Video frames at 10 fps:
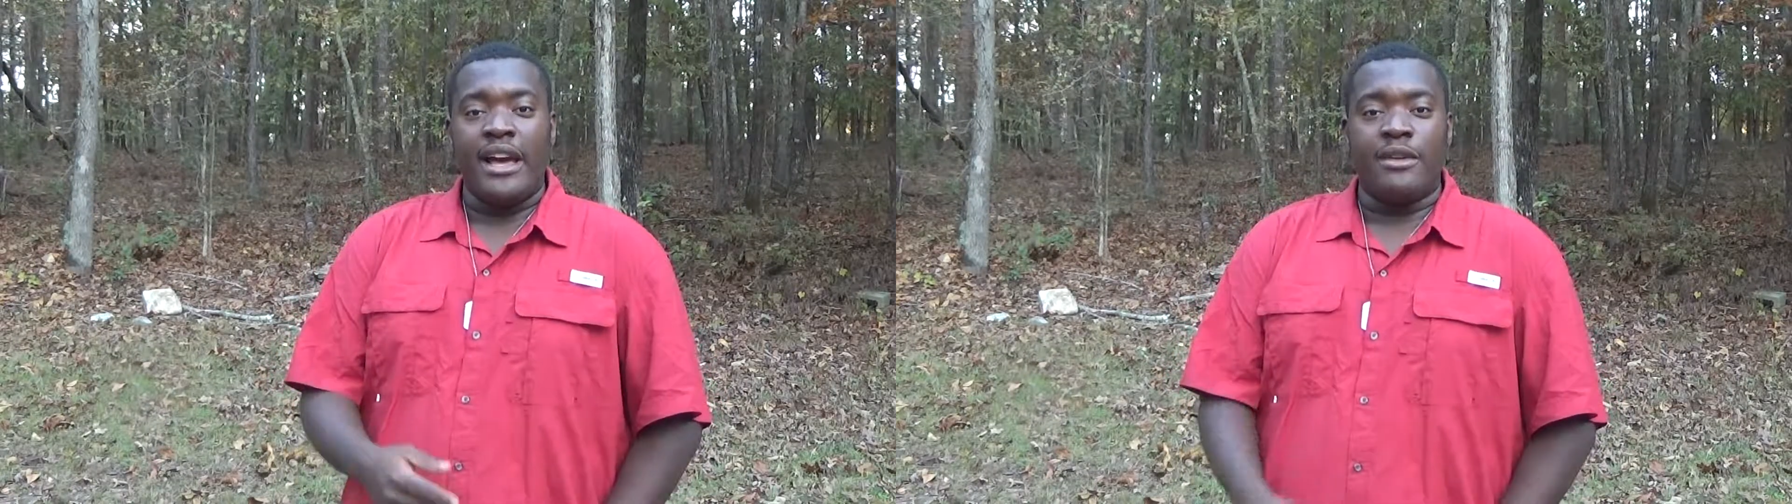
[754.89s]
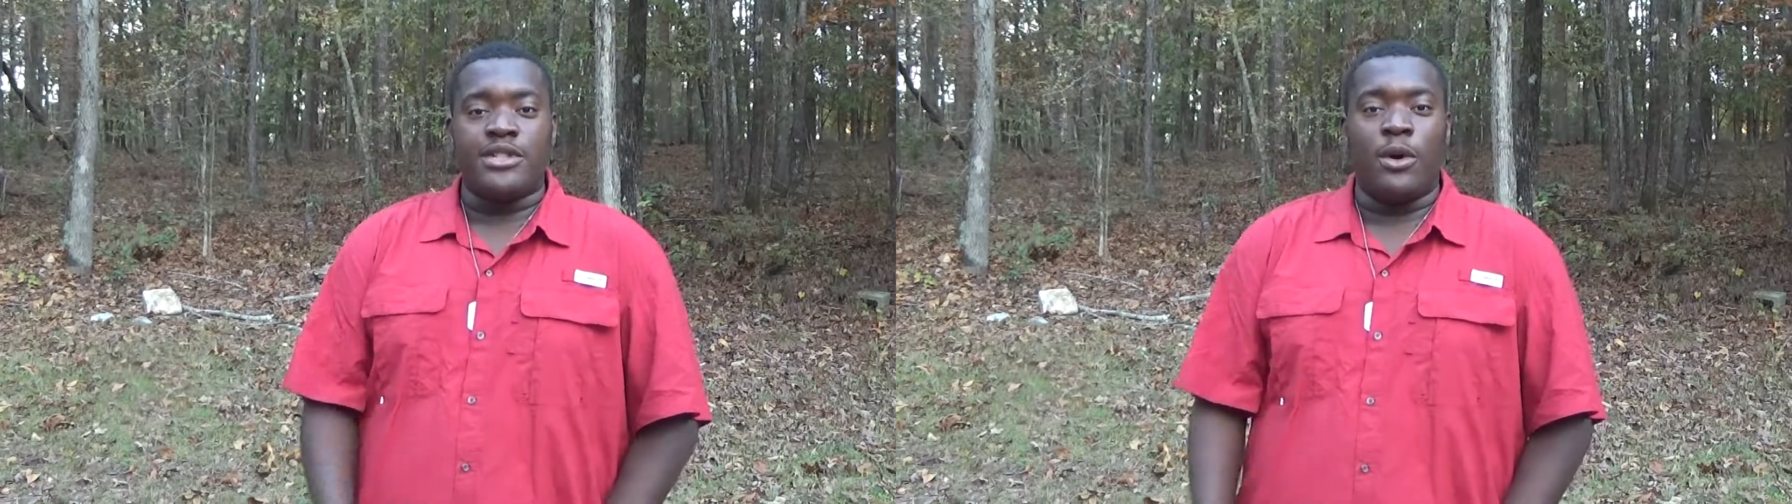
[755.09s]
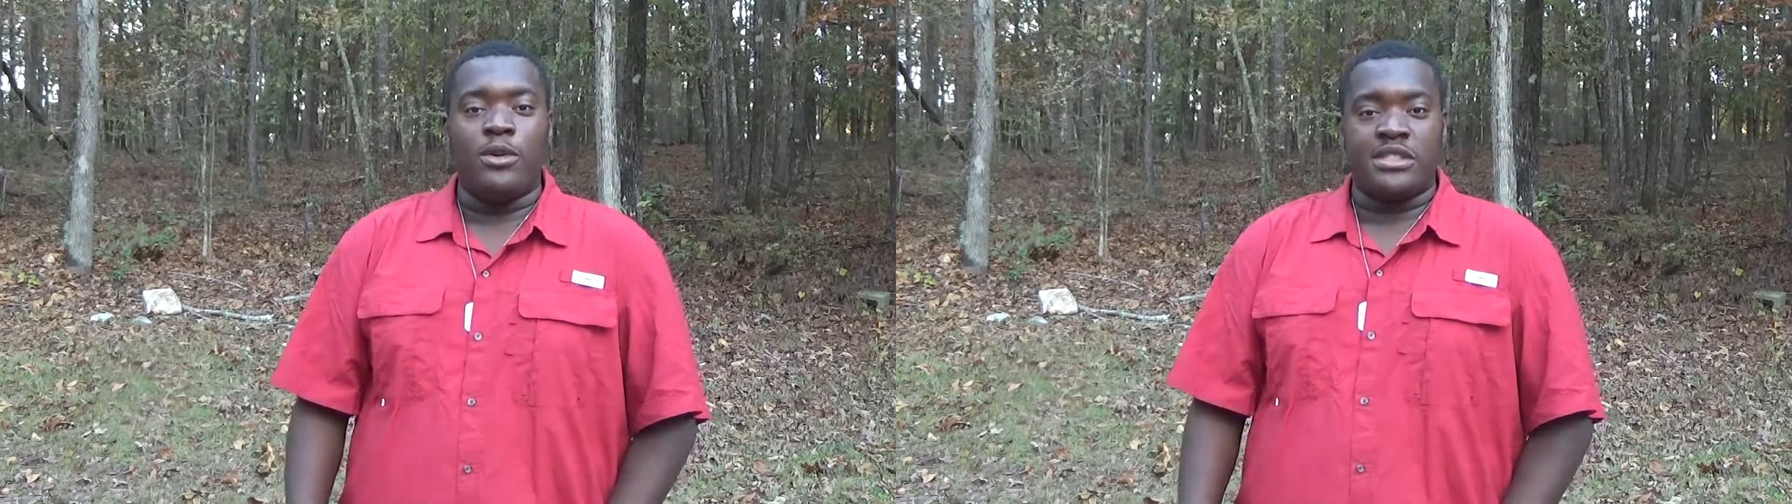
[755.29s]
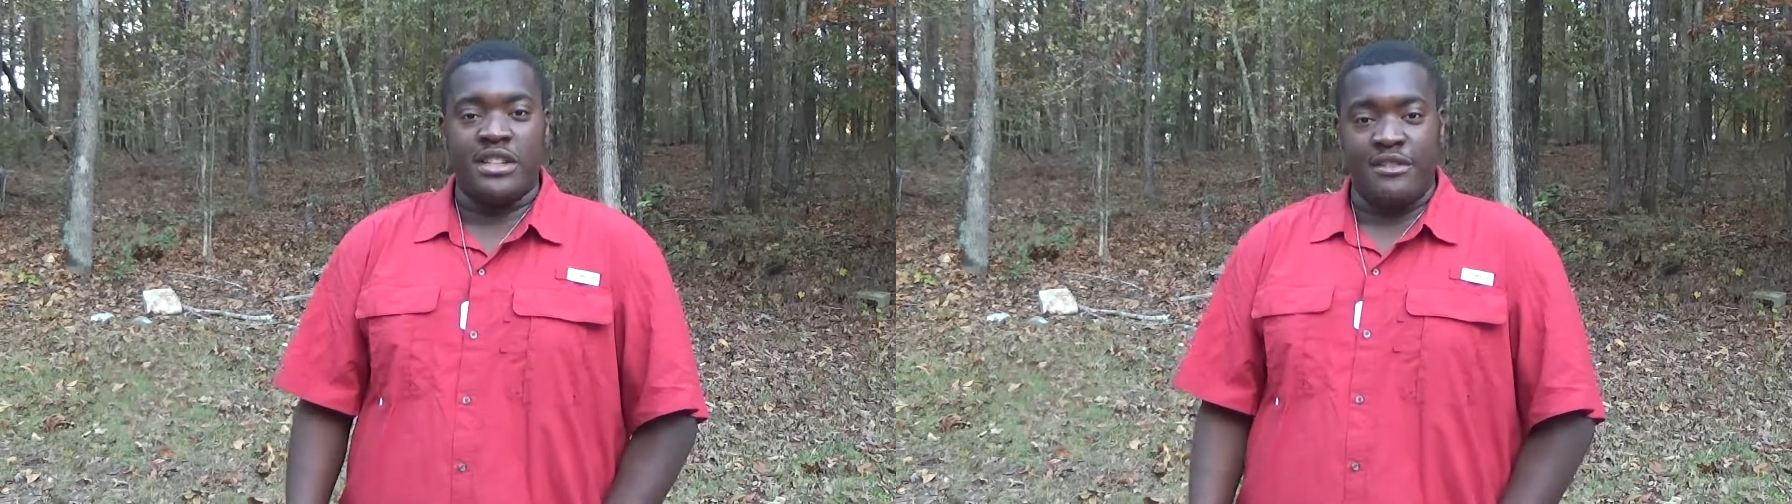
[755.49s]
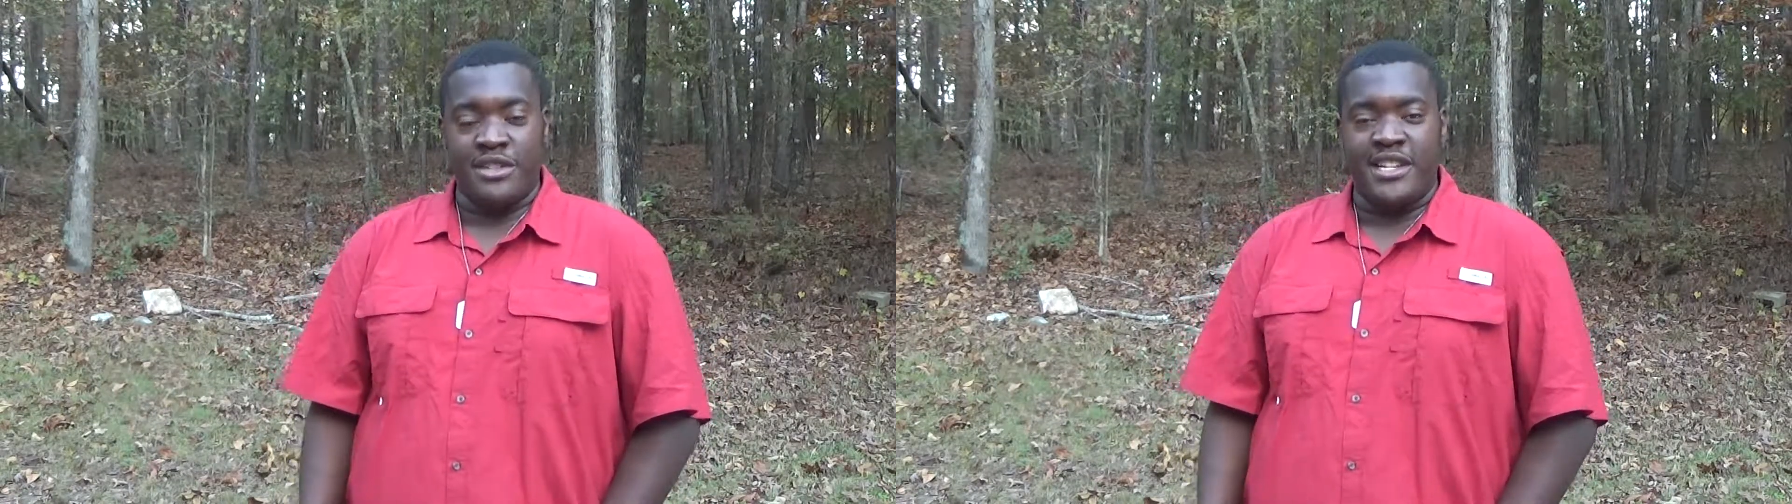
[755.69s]
out to Horse
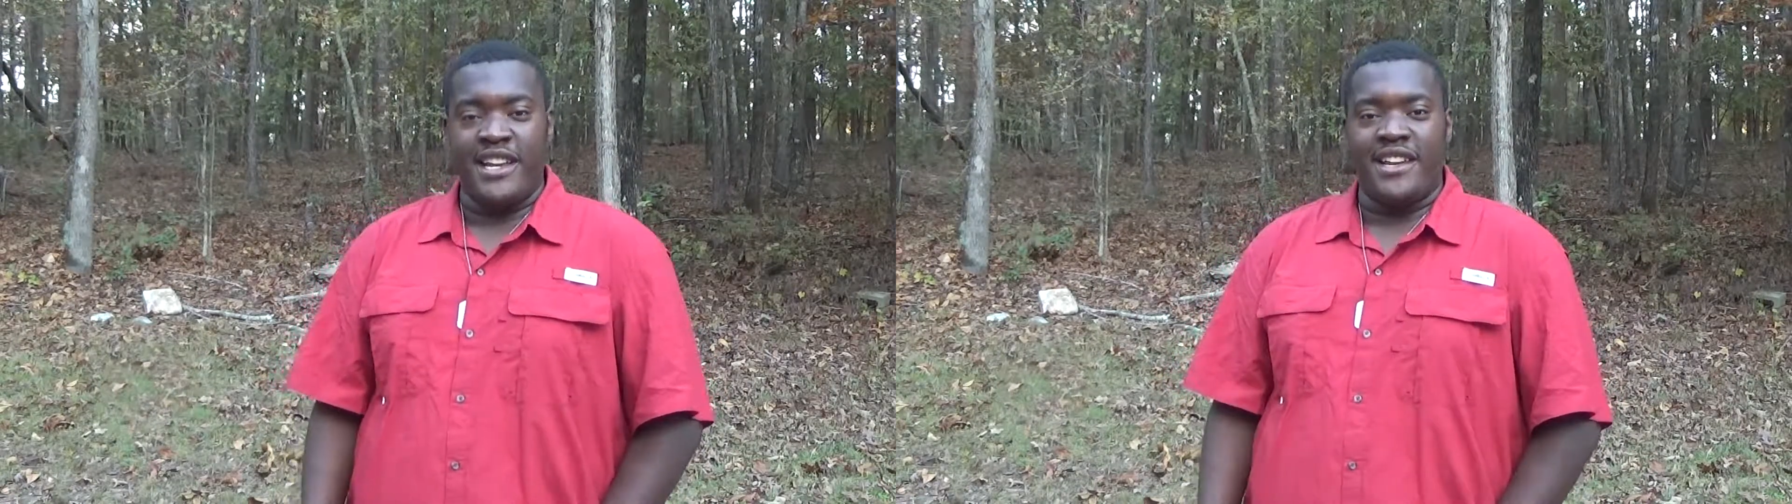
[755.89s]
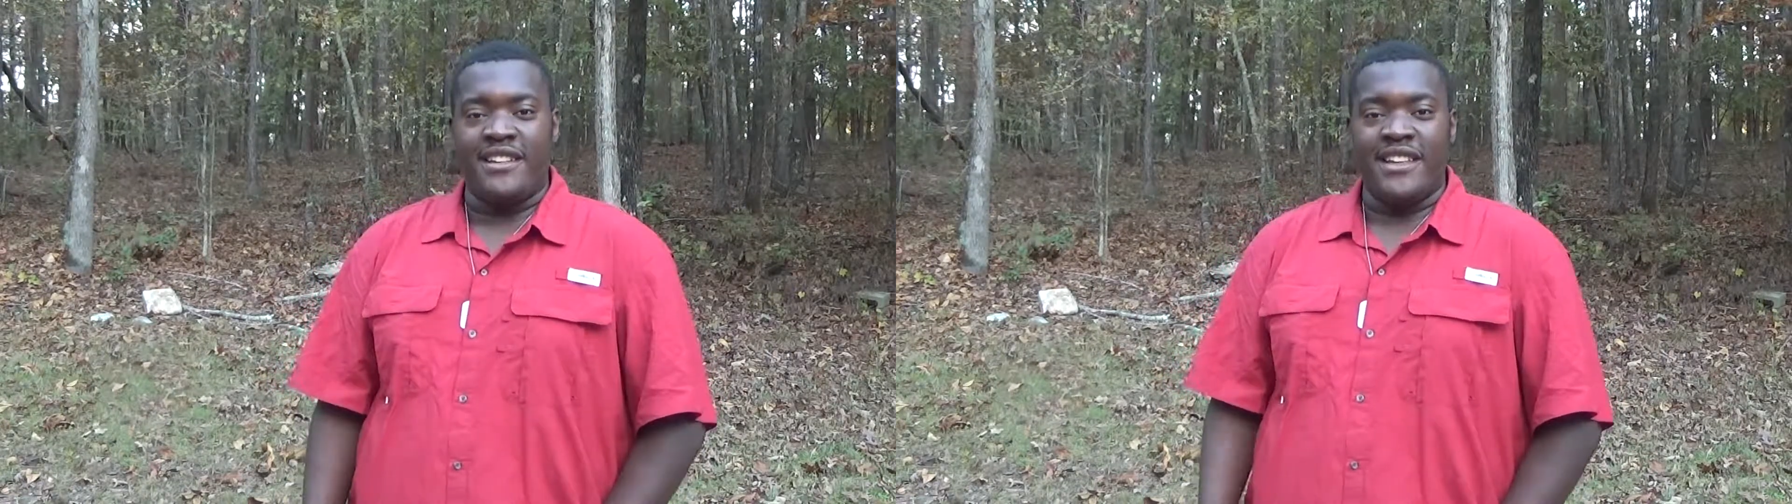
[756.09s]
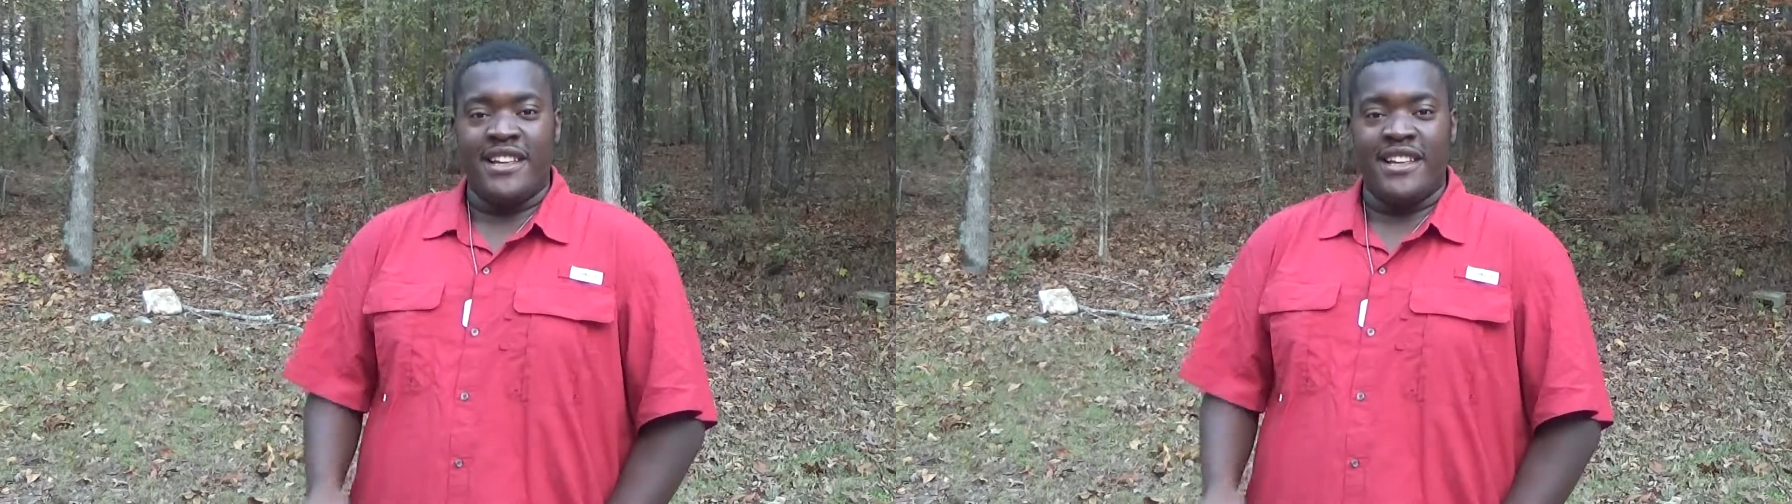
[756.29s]
Lover ten.